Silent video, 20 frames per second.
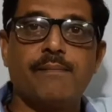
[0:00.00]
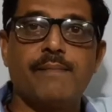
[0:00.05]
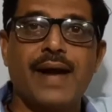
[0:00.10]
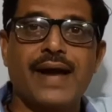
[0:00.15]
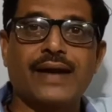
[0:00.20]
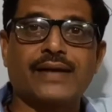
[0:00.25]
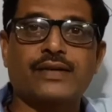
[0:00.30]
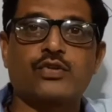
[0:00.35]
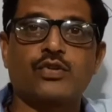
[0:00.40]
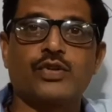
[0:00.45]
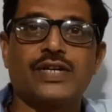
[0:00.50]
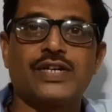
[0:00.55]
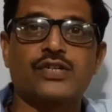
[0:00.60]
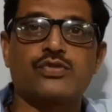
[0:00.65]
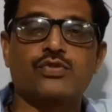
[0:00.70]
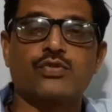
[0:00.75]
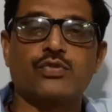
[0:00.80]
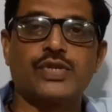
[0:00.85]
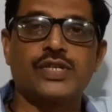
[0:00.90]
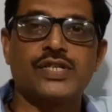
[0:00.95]
back to
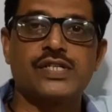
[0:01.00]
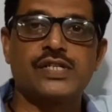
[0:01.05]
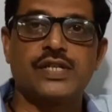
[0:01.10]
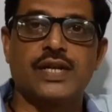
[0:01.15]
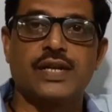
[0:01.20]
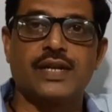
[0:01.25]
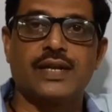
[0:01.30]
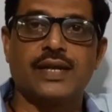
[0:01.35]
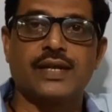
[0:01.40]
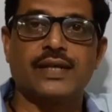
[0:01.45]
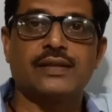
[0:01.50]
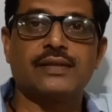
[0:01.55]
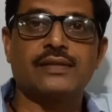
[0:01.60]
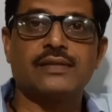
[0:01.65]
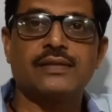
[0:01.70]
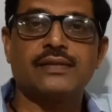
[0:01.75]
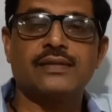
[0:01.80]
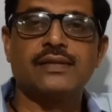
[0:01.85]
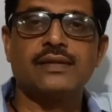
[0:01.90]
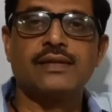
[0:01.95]
its original
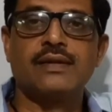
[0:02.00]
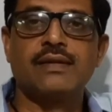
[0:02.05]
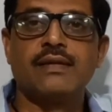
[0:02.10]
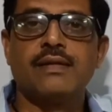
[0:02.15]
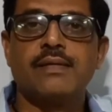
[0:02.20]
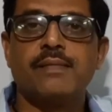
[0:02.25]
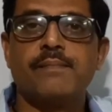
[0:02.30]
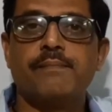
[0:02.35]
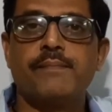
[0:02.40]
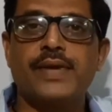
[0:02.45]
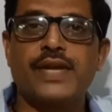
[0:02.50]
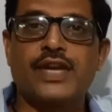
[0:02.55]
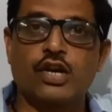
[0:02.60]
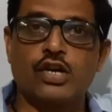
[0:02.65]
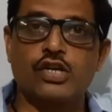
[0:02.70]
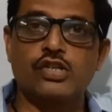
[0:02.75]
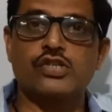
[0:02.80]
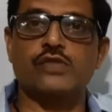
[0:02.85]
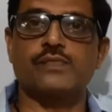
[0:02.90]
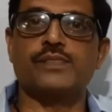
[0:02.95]
length
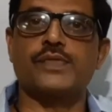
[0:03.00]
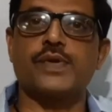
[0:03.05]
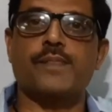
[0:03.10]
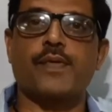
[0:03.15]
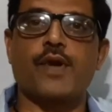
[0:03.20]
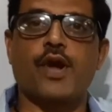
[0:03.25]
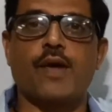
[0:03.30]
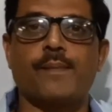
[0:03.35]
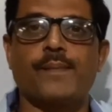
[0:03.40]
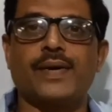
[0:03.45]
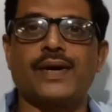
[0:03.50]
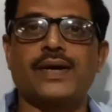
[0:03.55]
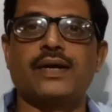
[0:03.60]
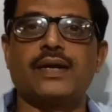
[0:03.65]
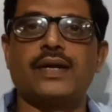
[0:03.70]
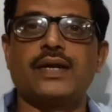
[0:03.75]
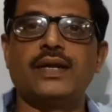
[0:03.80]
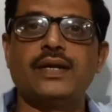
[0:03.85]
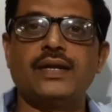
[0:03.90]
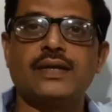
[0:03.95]
because of the
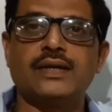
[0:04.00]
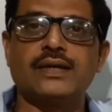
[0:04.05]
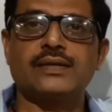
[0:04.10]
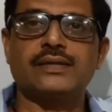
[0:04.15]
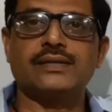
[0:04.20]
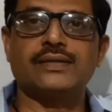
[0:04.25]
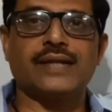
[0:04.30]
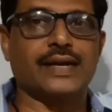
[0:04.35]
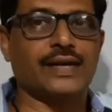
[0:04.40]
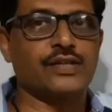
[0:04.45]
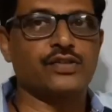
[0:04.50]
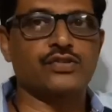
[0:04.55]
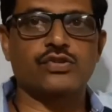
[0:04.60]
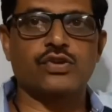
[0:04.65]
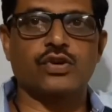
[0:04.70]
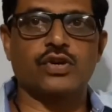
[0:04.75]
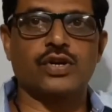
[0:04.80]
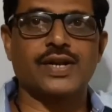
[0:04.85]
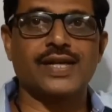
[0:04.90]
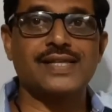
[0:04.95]
property that is
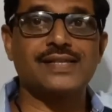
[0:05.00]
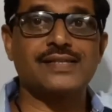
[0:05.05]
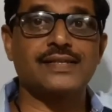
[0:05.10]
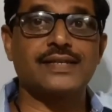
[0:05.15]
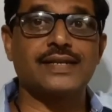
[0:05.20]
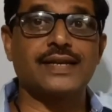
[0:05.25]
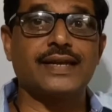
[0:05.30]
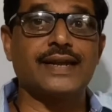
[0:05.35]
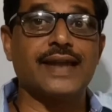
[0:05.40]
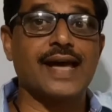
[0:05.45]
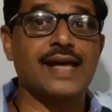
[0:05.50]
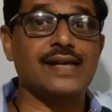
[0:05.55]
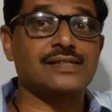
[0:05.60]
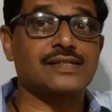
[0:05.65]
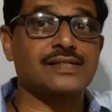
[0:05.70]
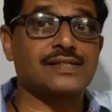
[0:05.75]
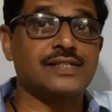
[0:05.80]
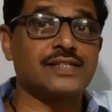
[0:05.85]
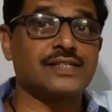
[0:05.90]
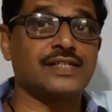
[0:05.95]
called as
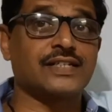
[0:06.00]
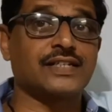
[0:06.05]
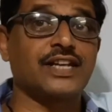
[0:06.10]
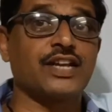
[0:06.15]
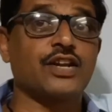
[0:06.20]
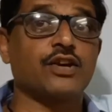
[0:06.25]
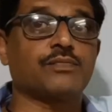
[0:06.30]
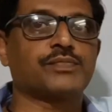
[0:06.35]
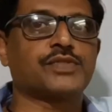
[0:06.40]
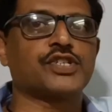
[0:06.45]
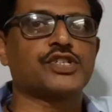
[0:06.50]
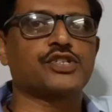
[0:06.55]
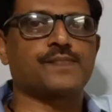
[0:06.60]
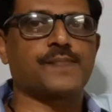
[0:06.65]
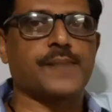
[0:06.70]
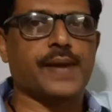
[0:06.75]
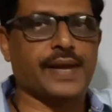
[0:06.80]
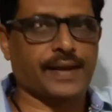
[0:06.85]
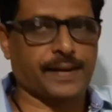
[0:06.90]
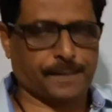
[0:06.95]
elasticity of the
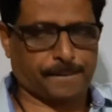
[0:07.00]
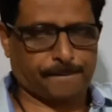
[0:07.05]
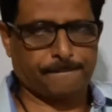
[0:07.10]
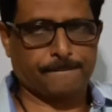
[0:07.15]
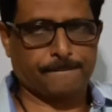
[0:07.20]
spring.